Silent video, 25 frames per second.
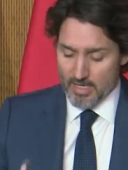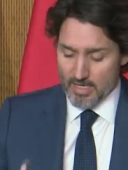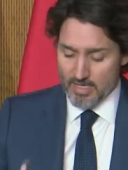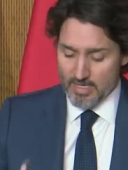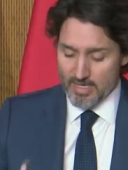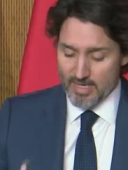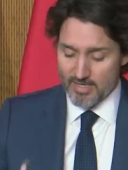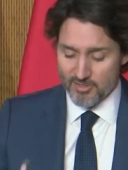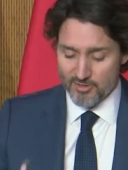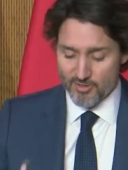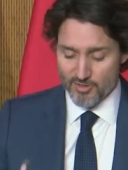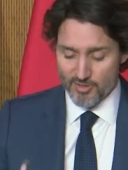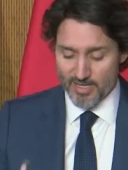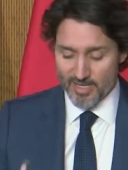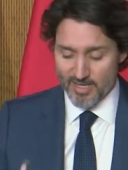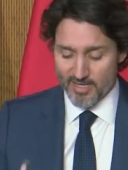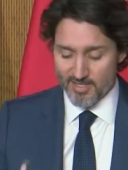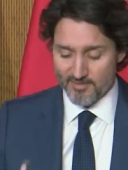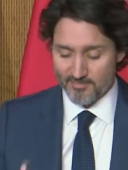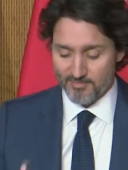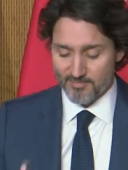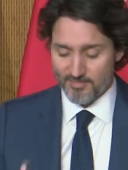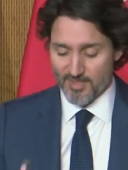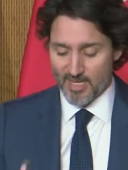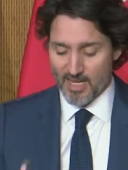
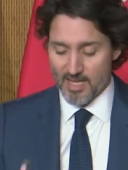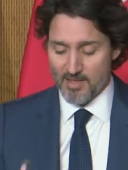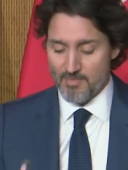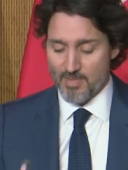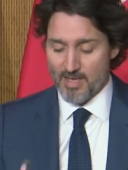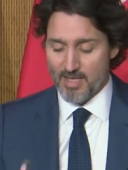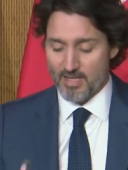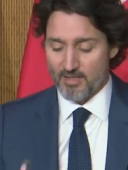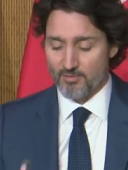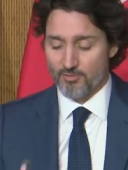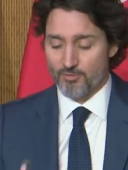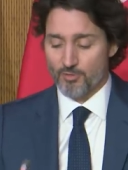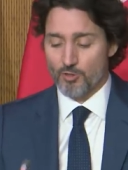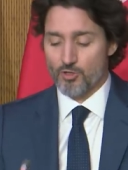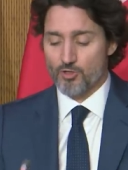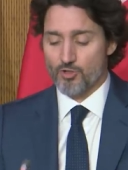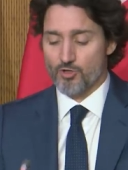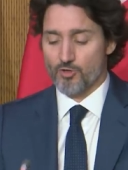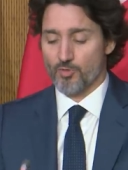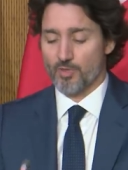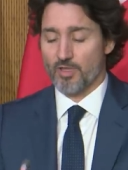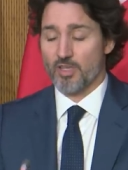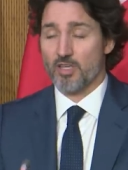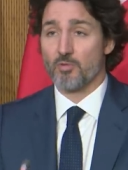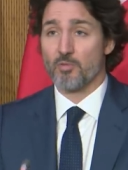Yesterday, I met
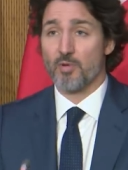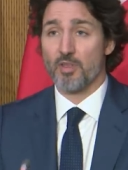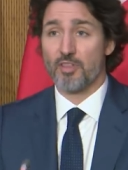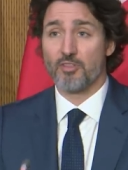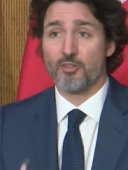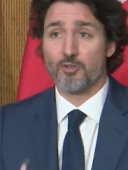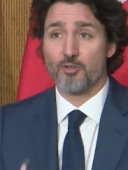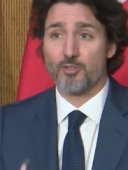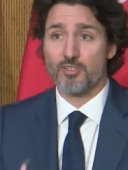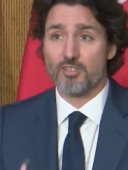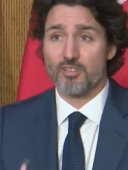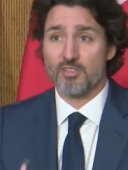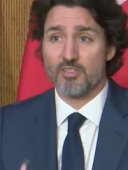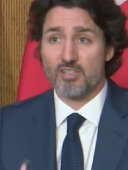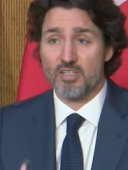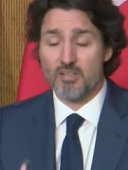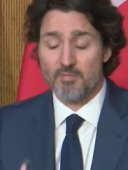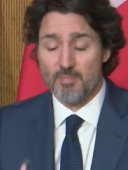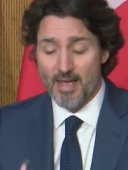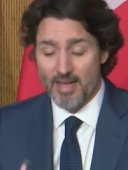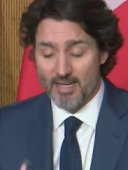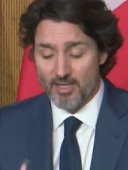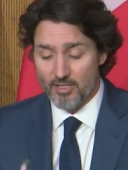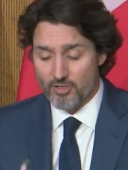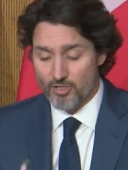virtually with nurses
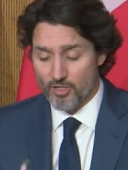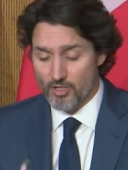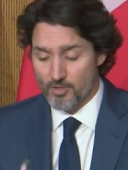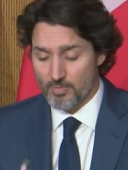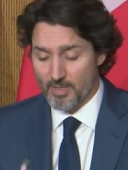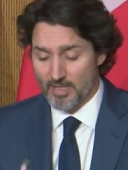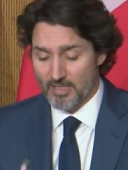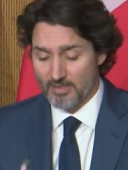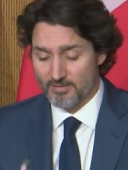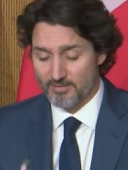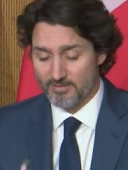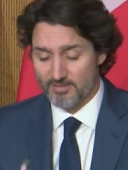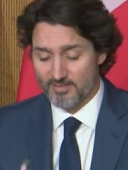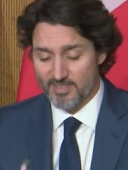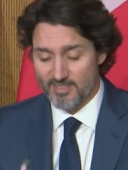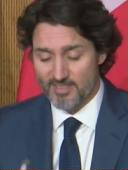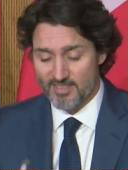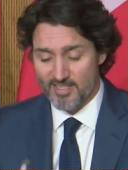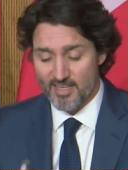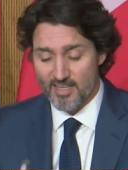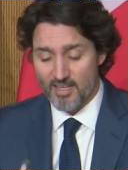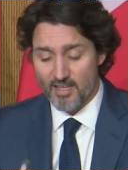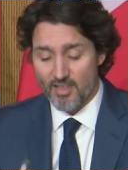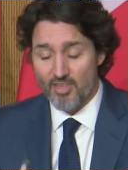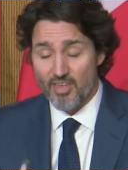in Manitoba to
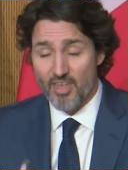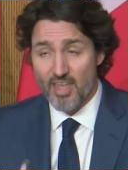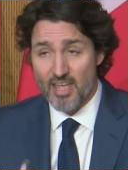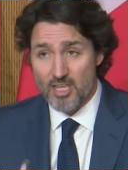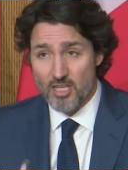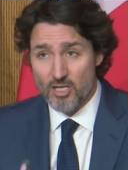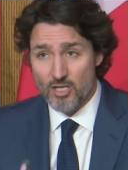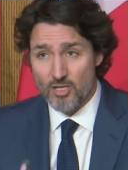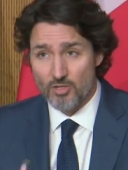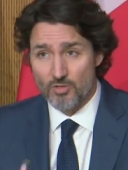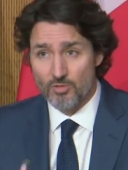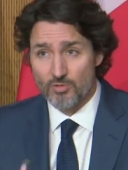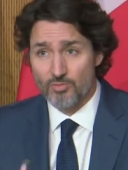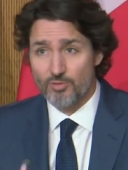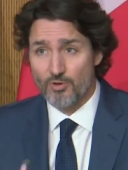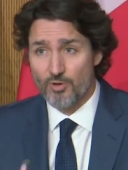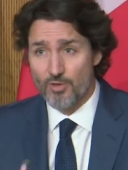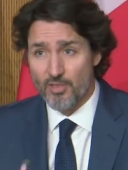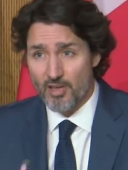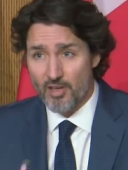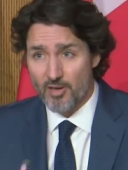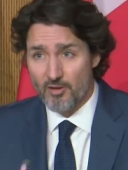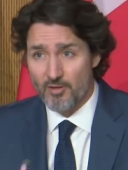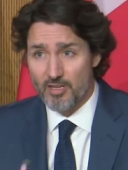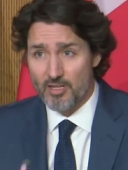say thank you for
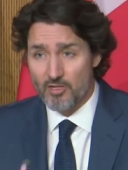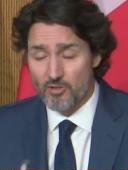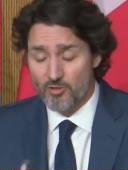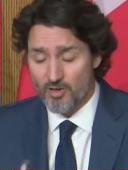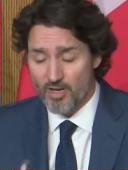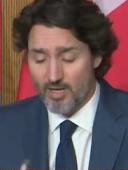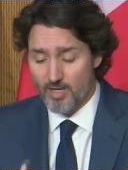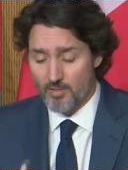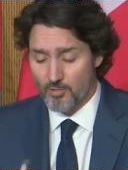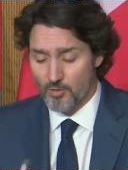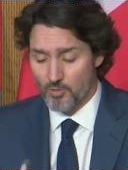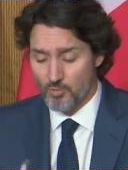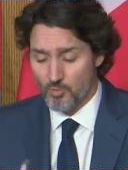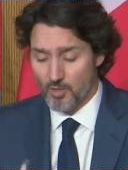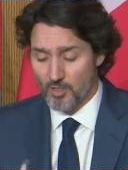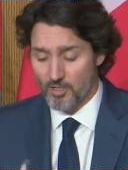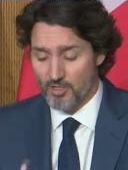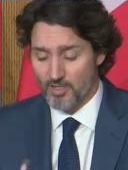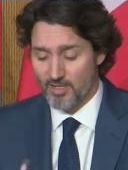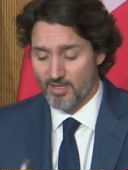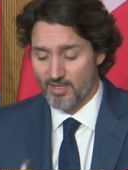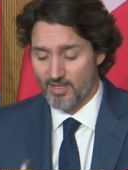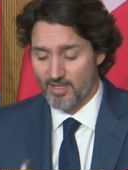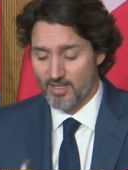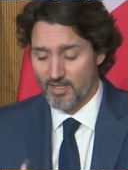their incredible
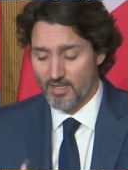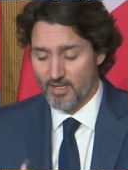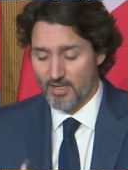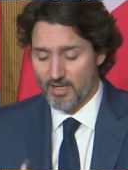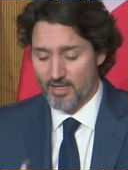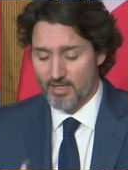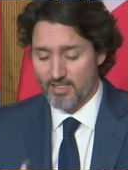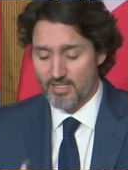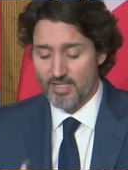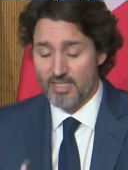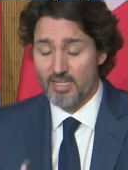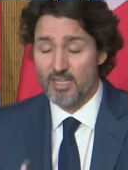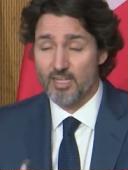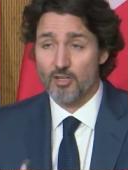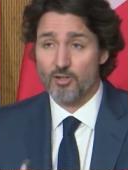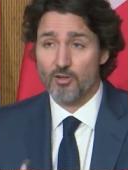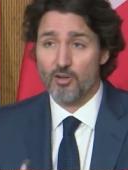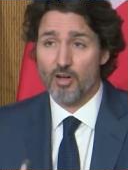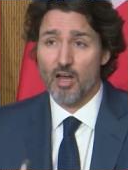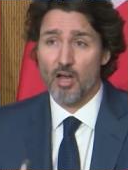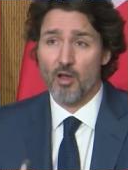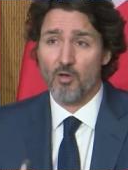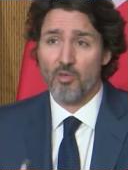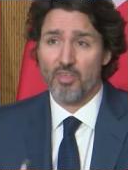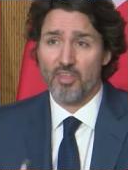work and to
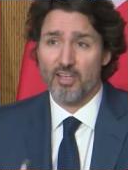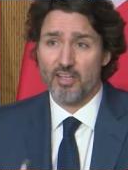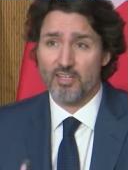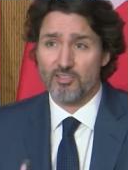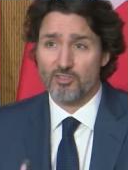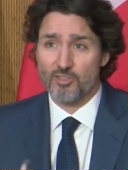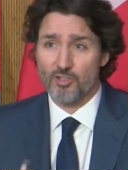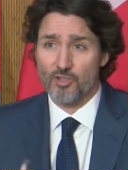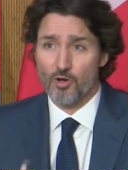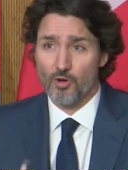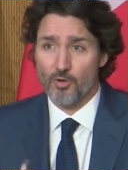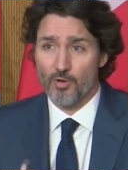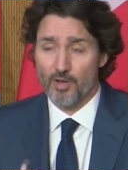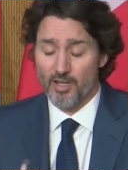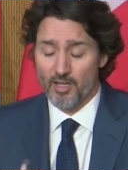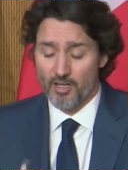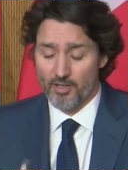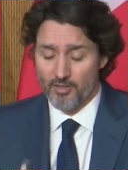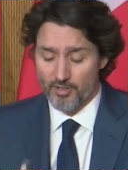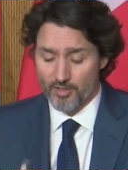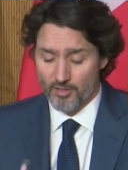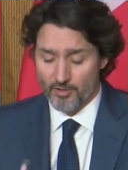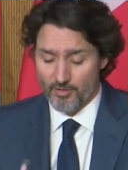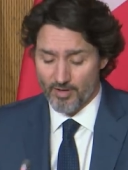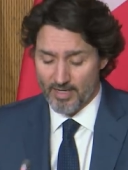hear how things are going
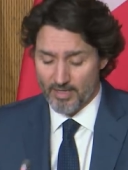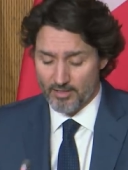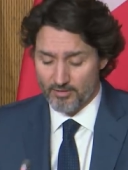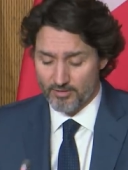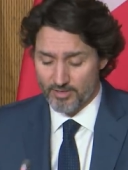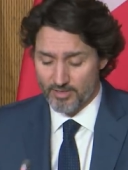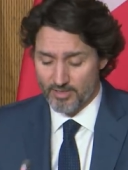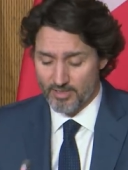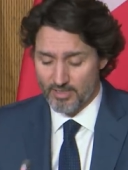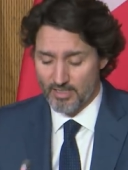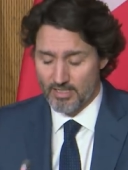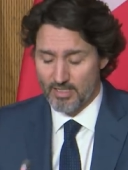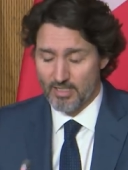on the ground.